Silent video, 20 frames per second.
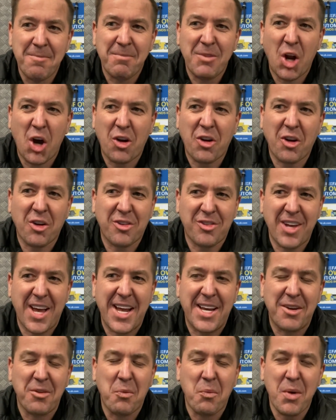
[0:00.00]
Like I
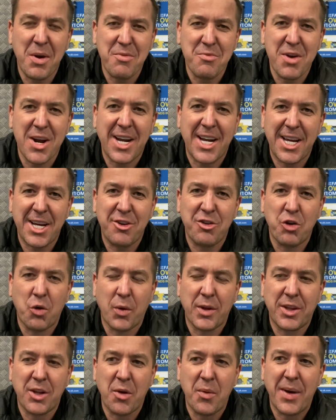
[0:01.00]
said, we really
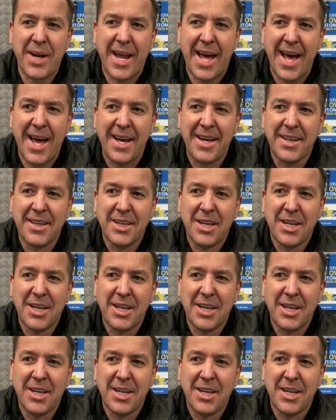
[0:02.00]
enjoyed doing that.